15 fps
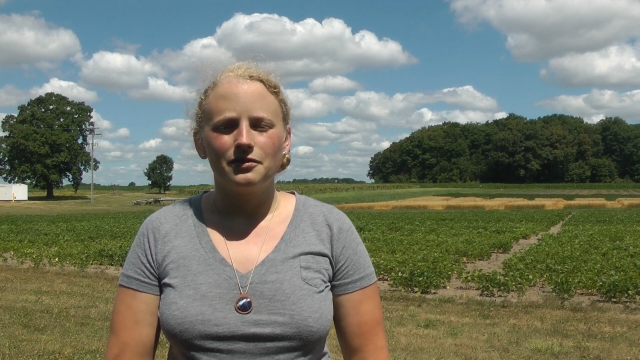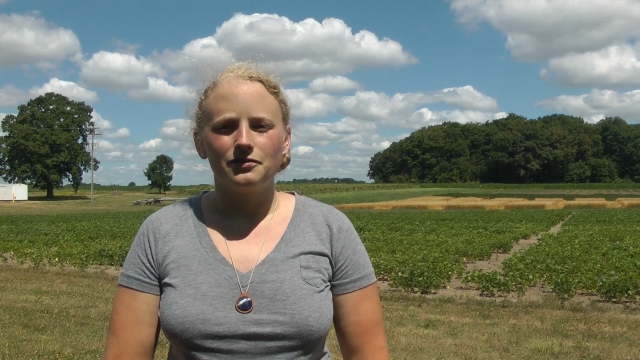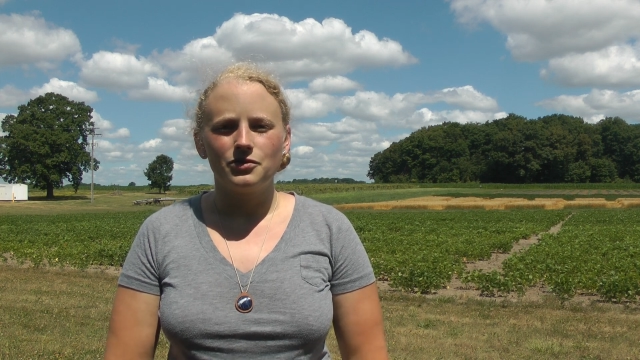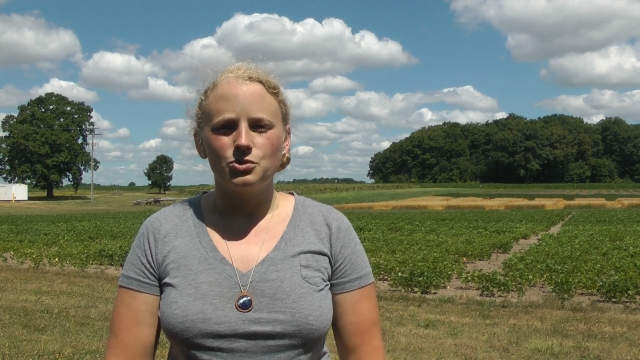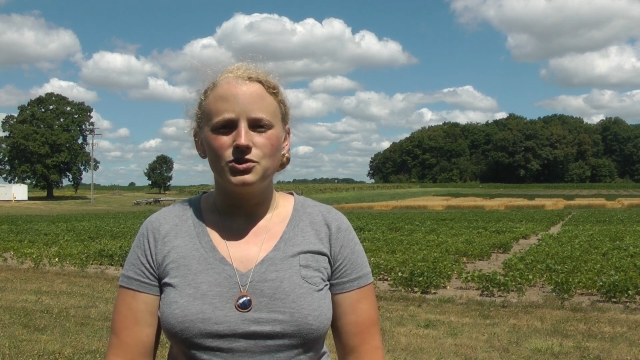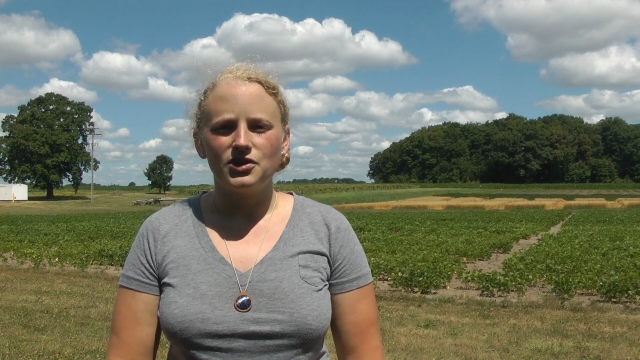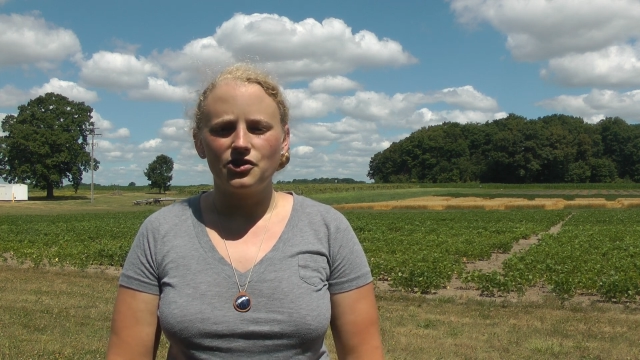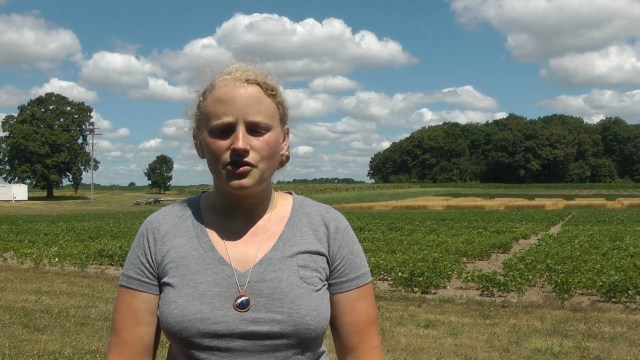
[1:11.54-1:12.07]

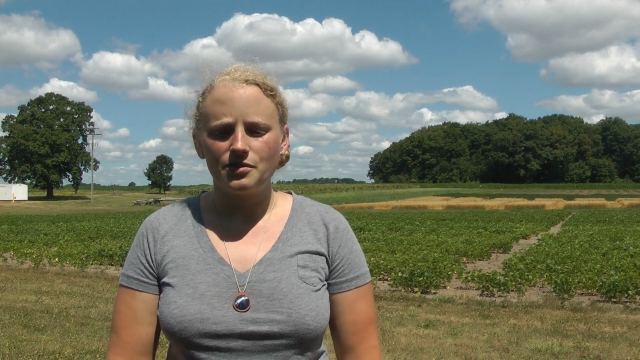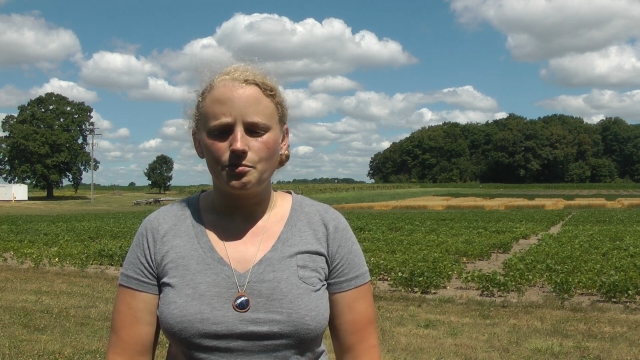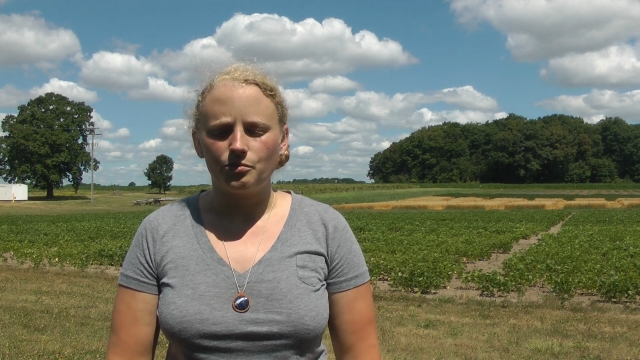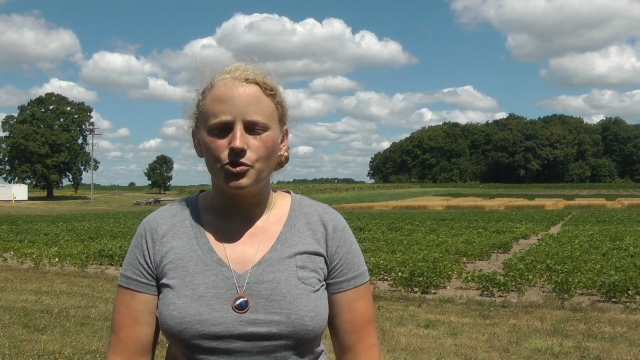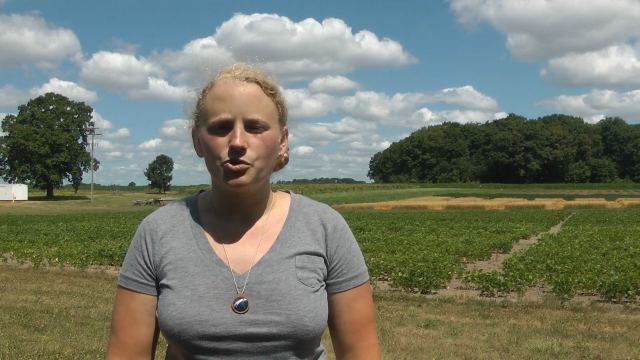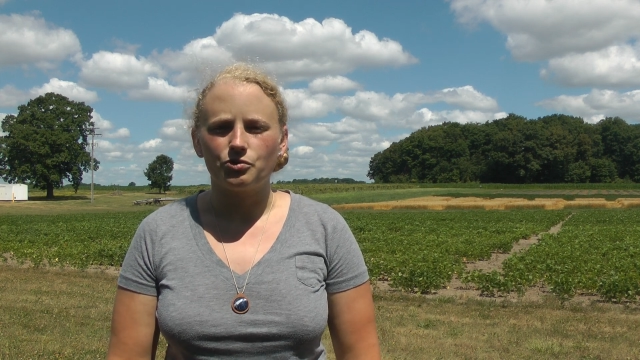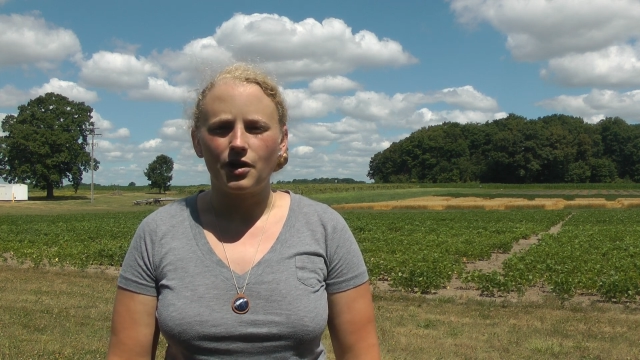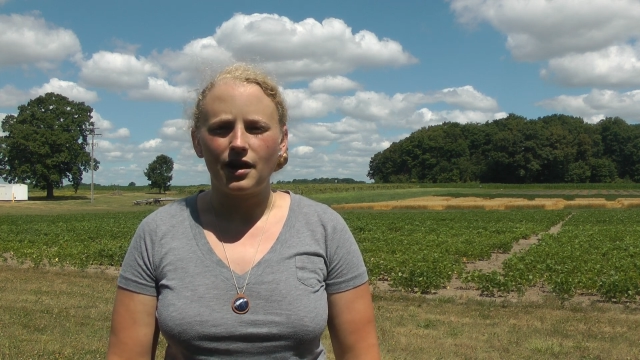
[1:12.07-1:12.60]
Fusarium
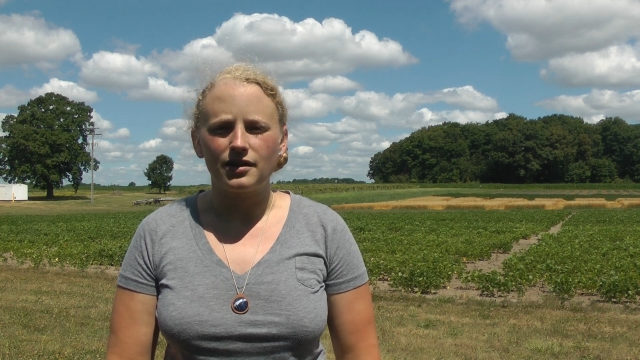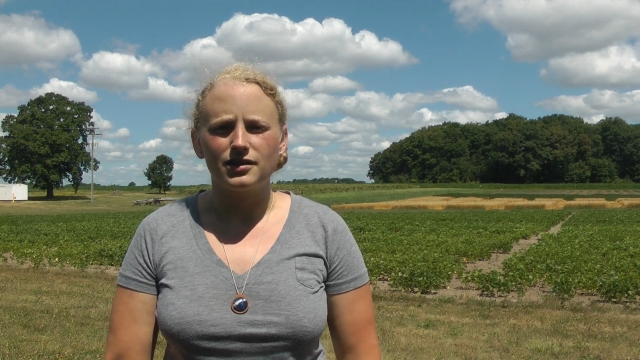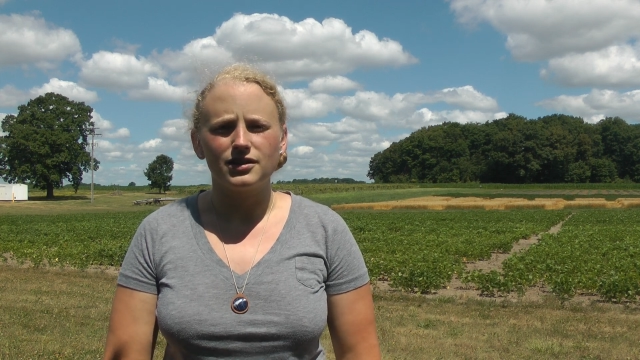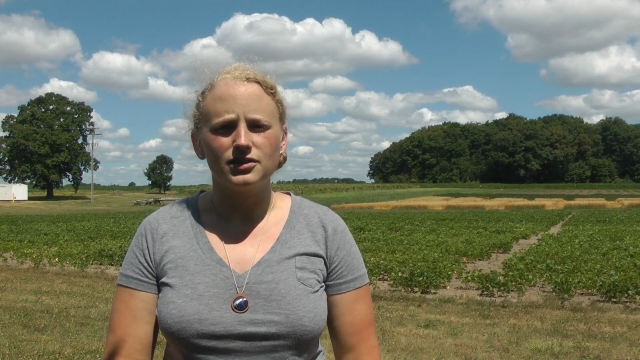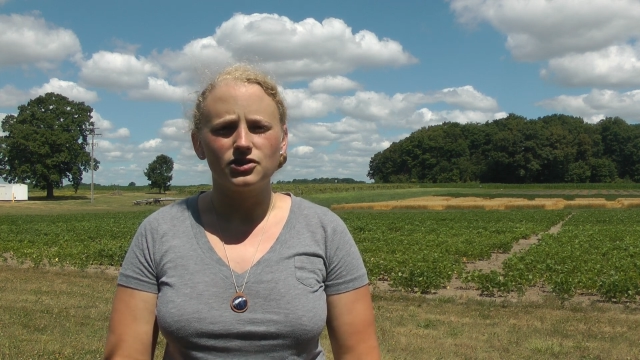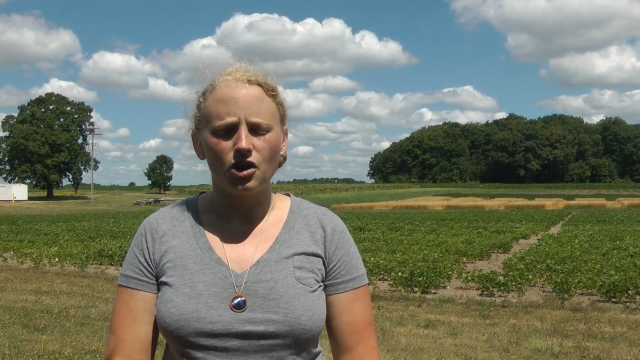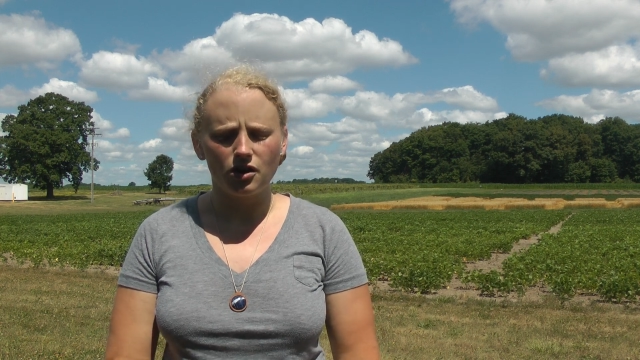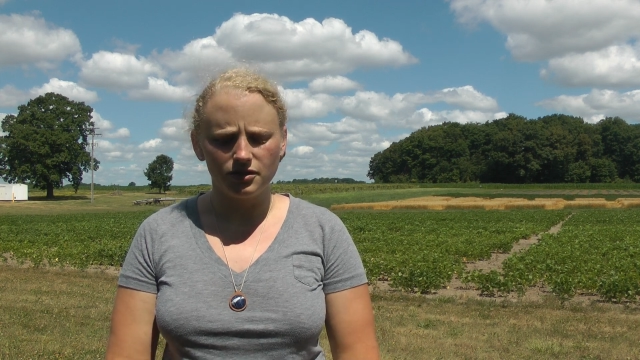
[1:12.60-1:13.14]
root rot
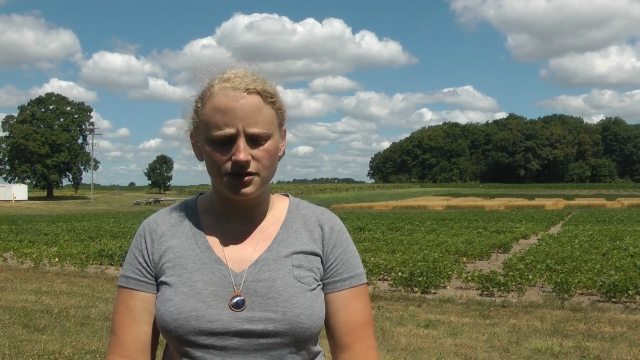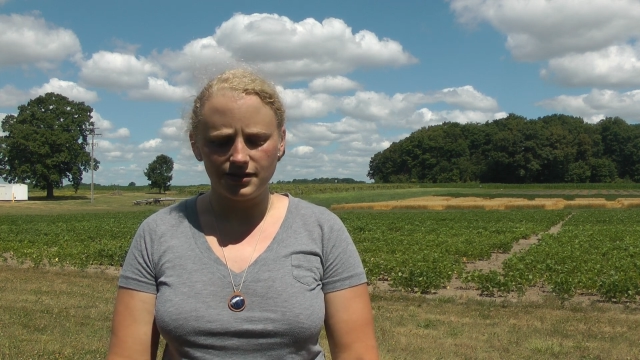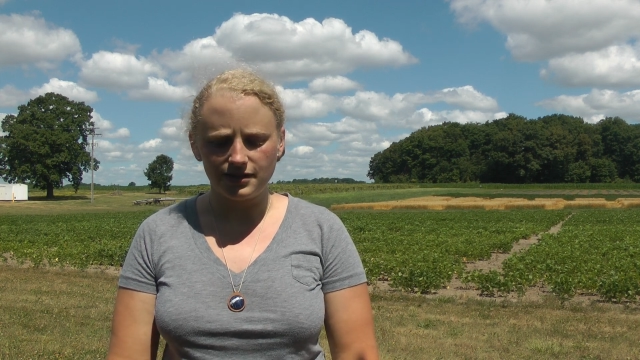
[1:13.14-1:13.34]
is hard to